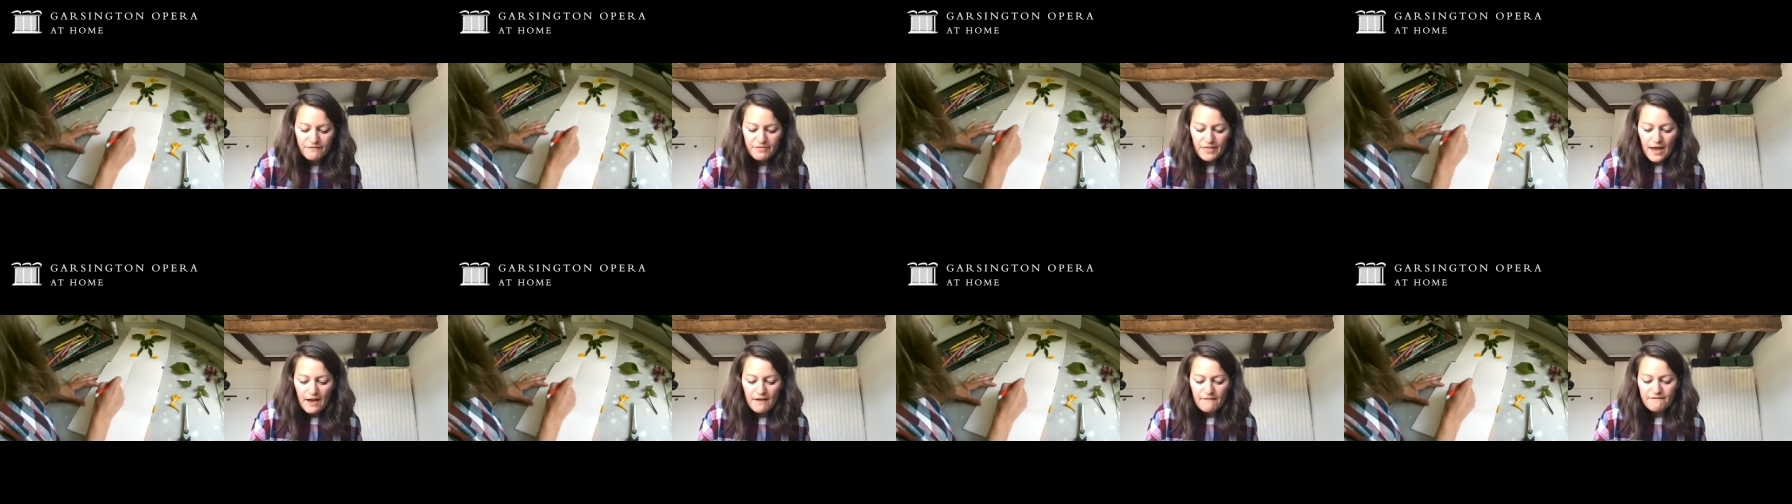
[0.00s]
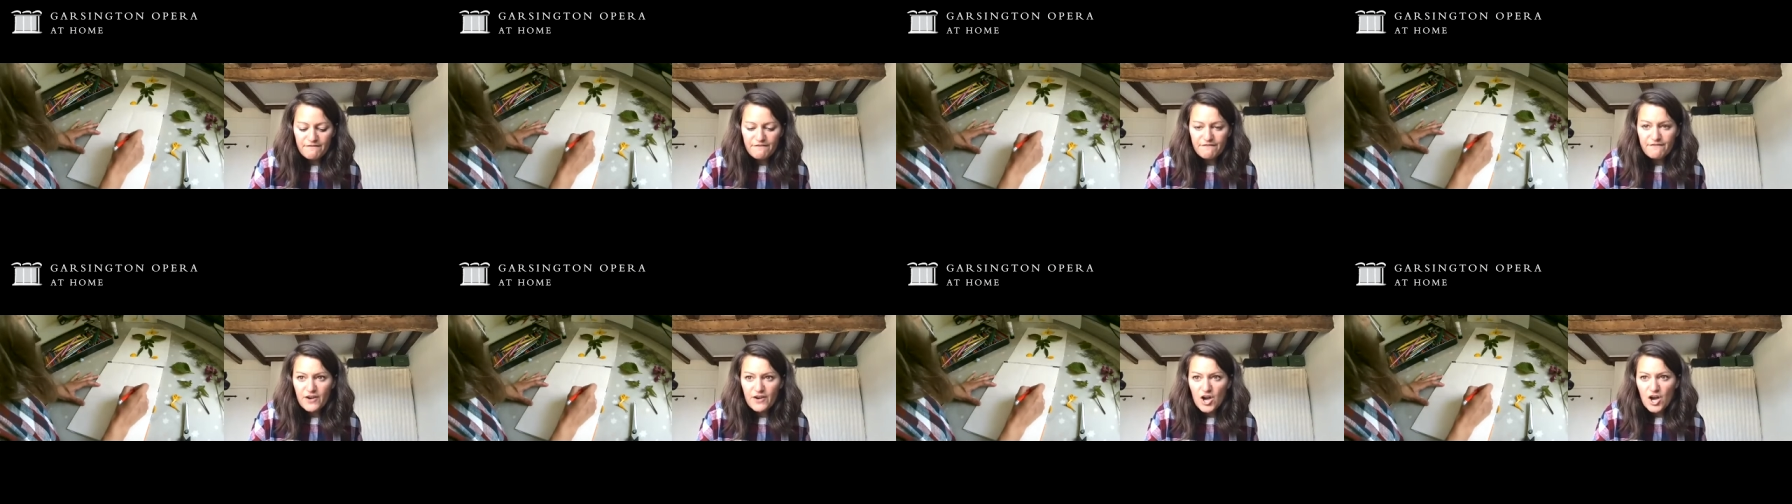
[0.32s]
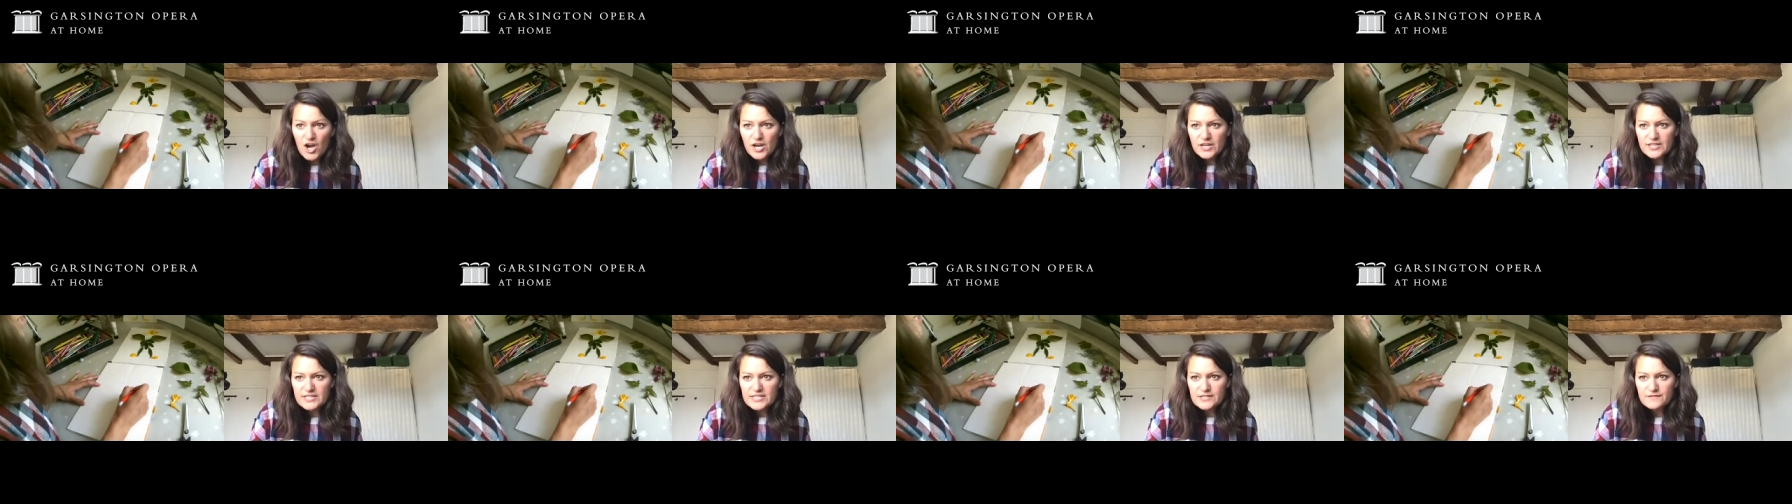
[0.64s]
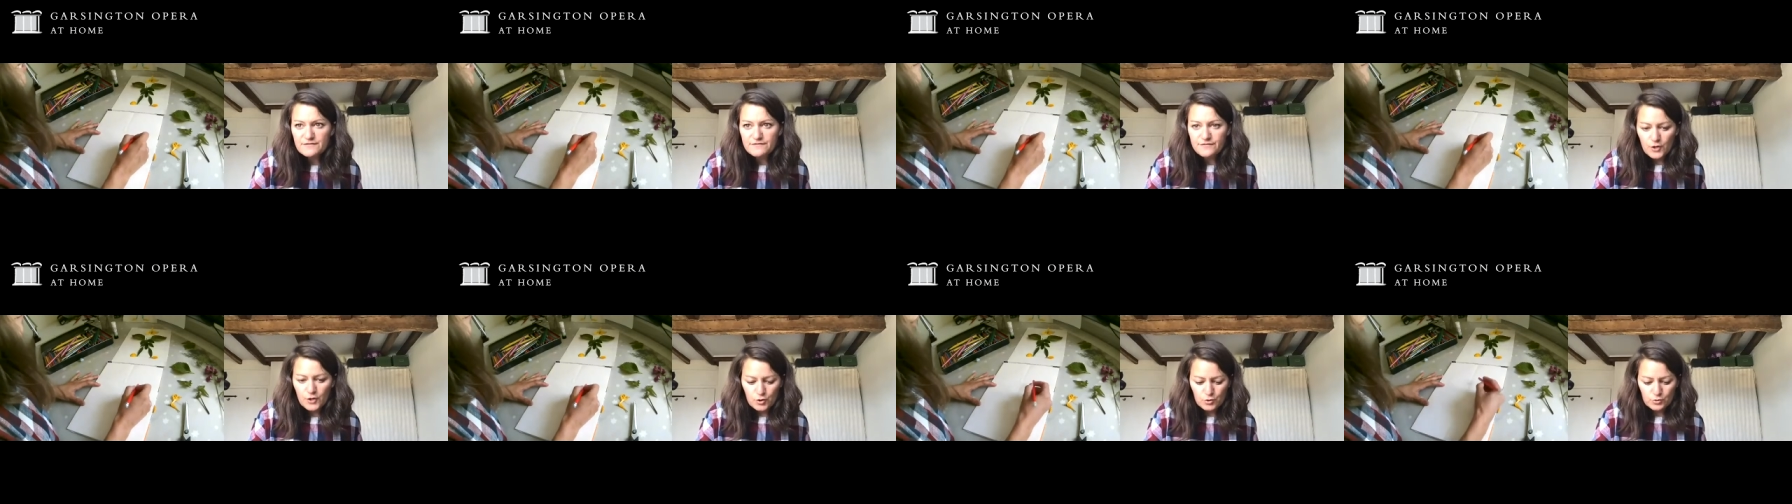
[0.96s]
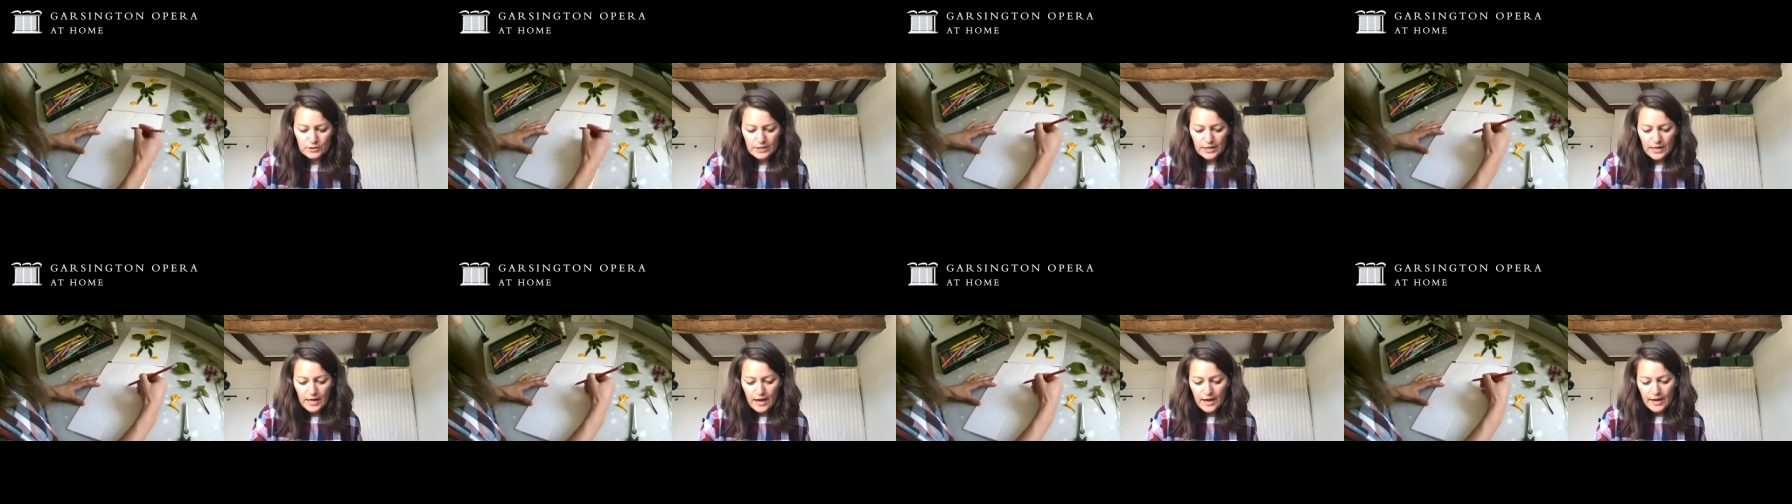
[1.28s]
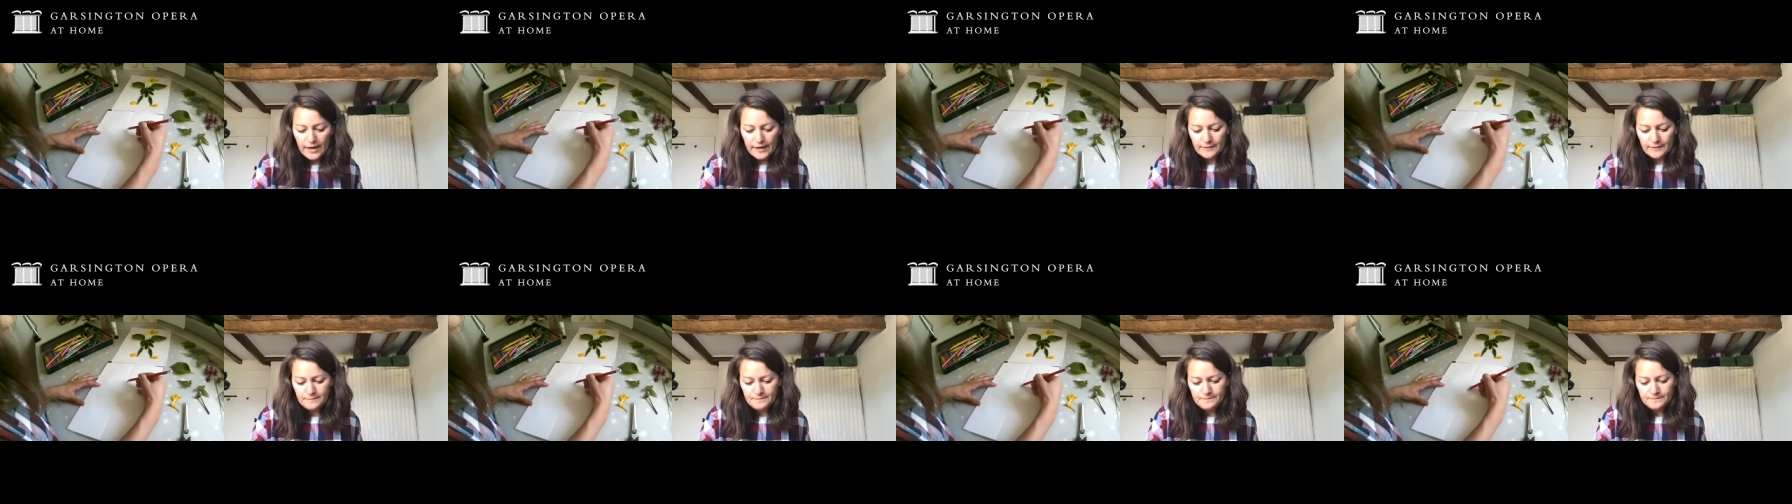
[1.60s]
that first fold
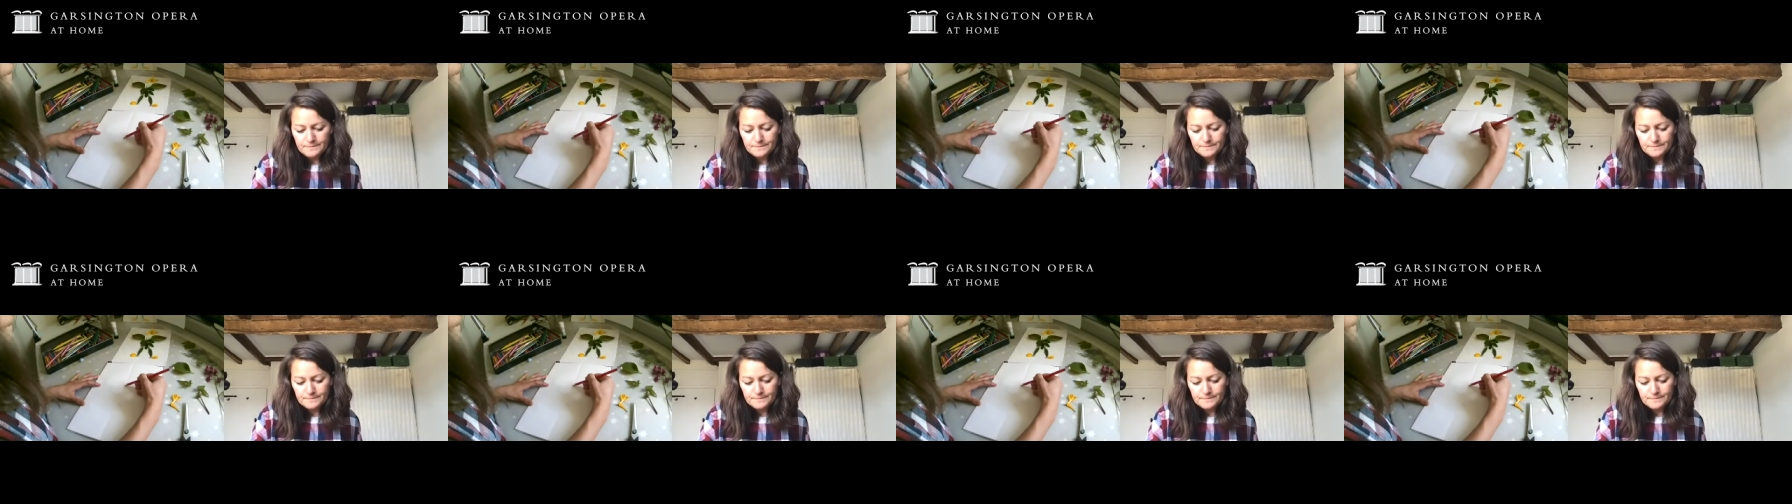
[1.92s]
line,